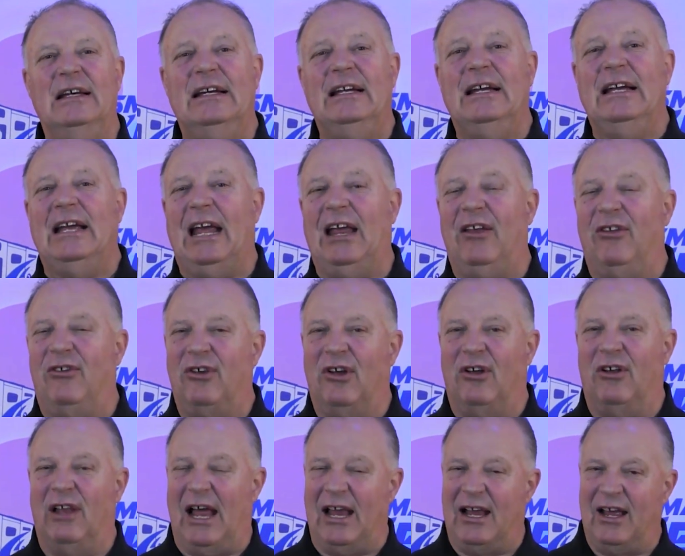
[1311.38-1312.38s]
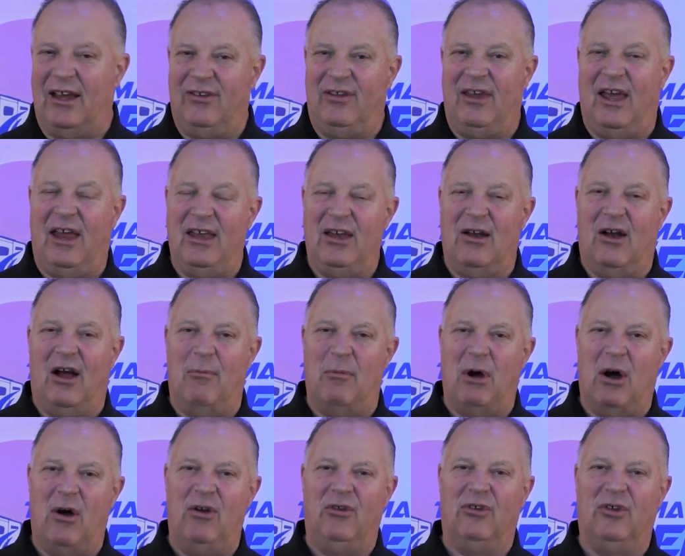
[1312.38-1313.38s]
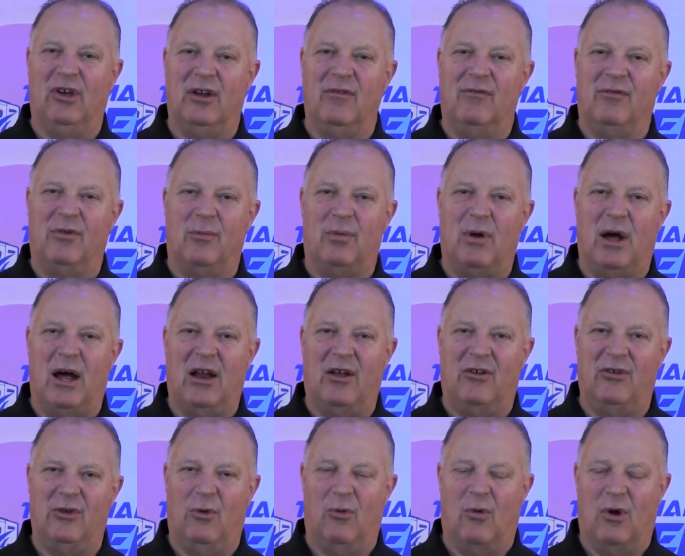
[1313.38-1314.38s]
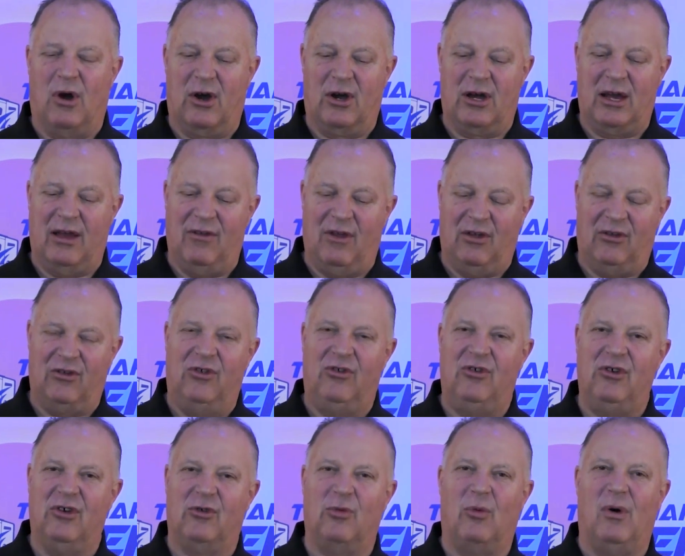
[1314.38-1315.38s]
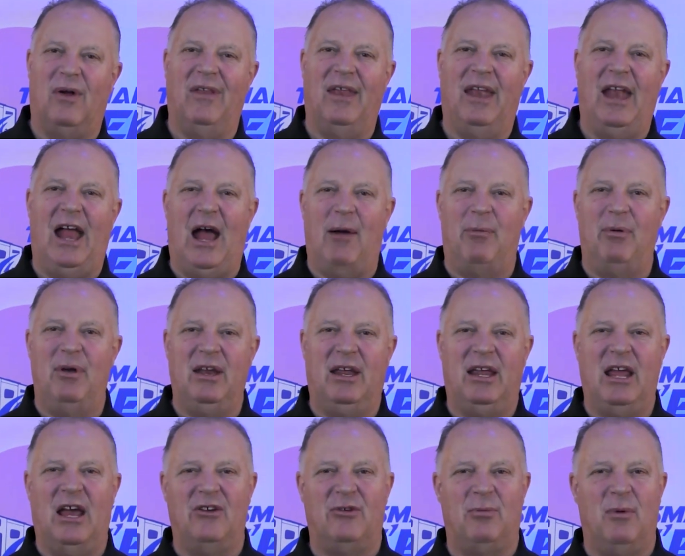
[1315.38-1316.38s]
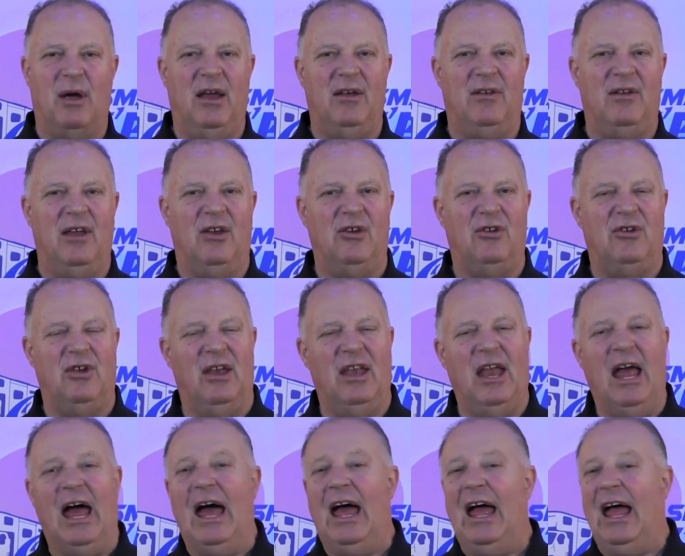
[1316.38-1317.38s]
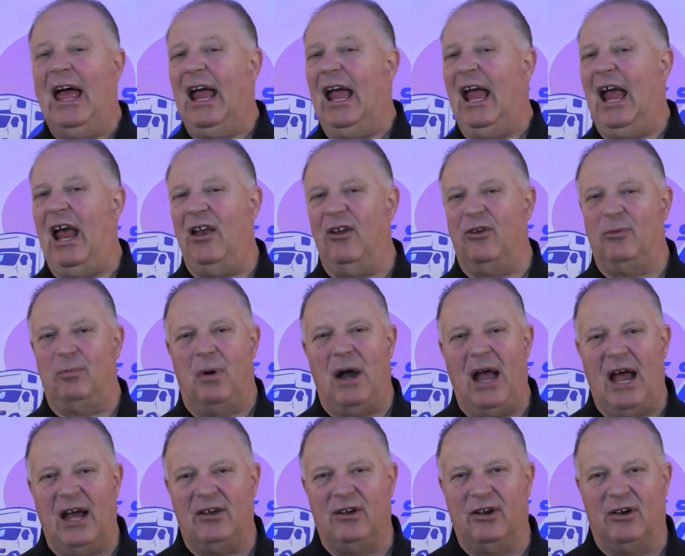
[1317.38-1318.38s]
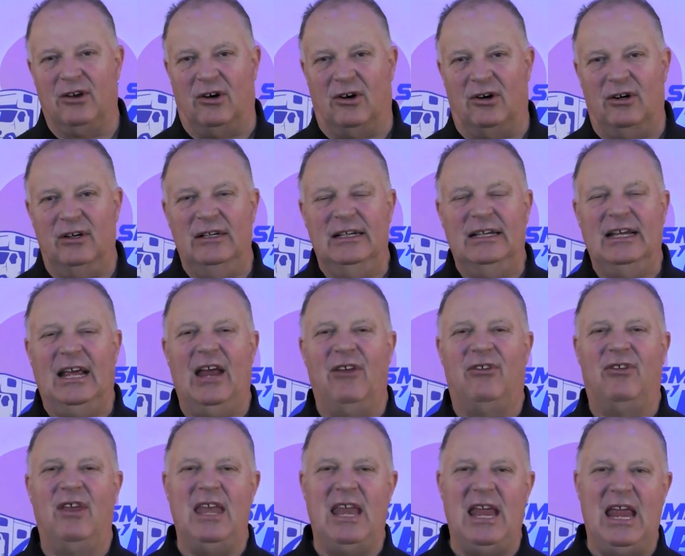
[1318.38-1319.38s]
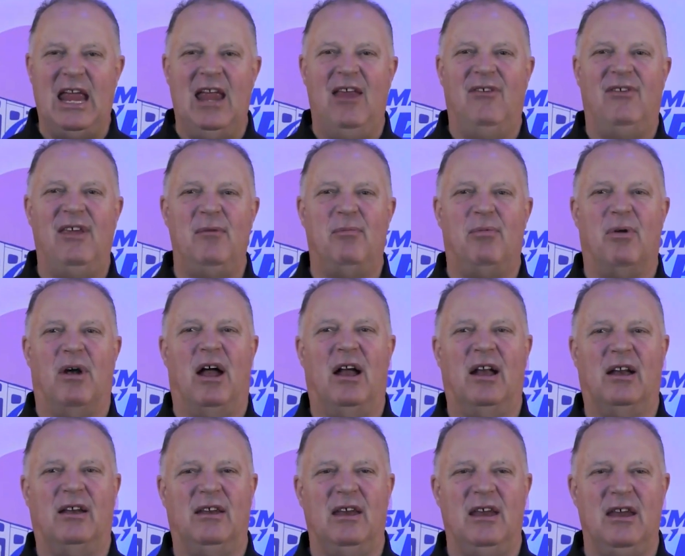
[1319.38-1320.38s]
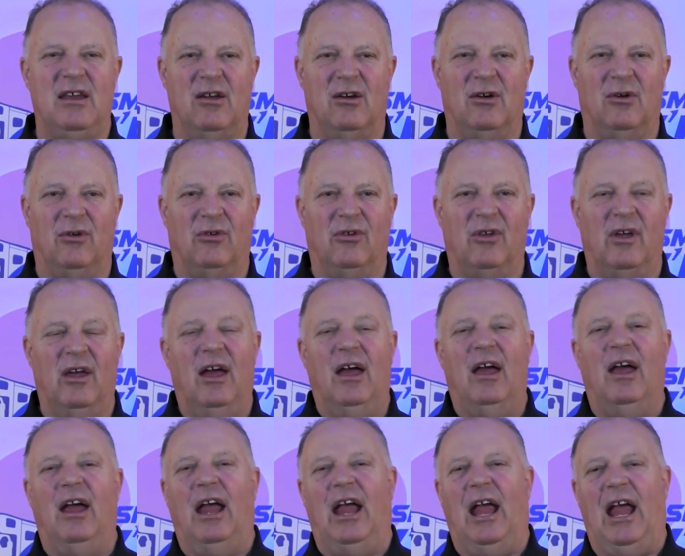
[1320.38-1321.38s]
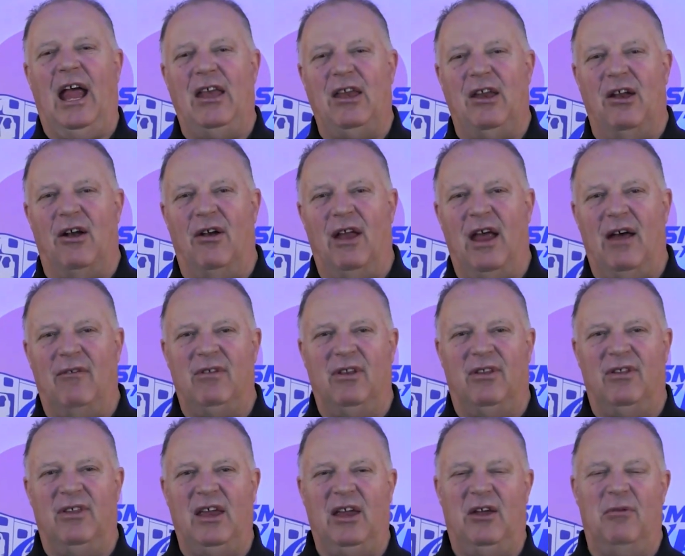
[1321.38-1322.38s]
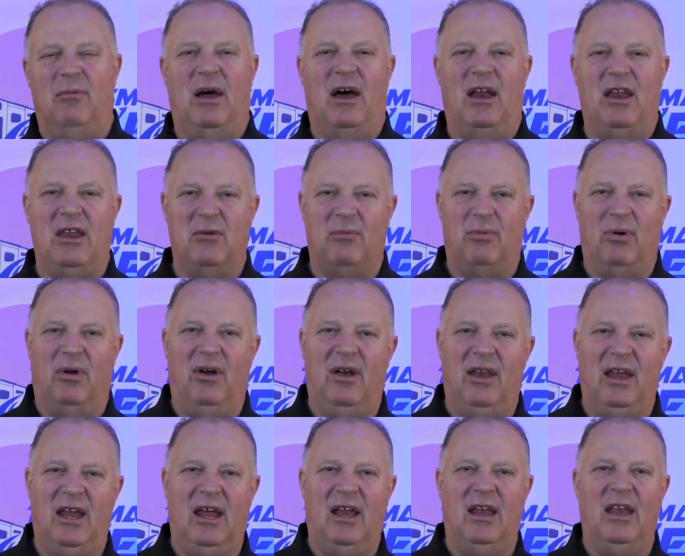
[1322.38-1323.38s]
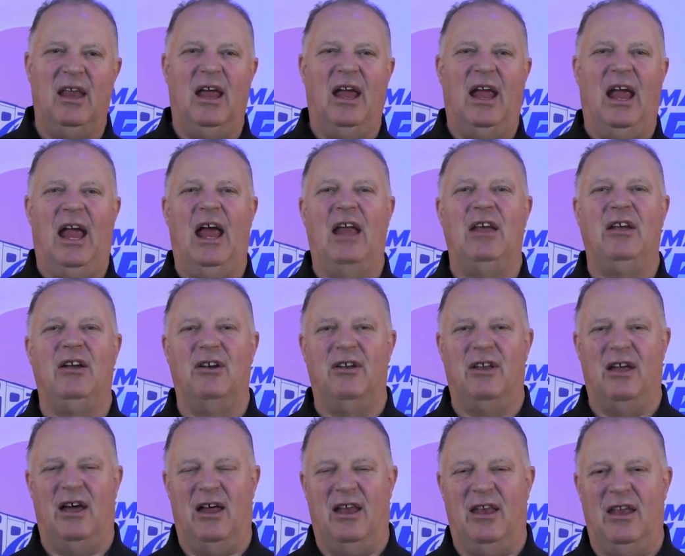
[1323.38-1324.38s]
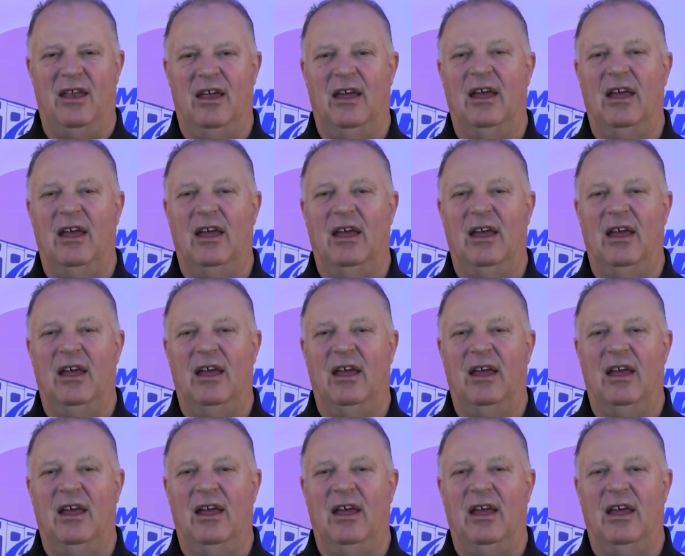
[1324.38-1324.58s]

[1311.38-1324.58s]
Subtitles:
And so, like I said, I'm always looking for products that work, and this is just one that happened to catch my attention, and it's practical. It's an easy product to use, and you don't have to think about it. You put it in, and you're done.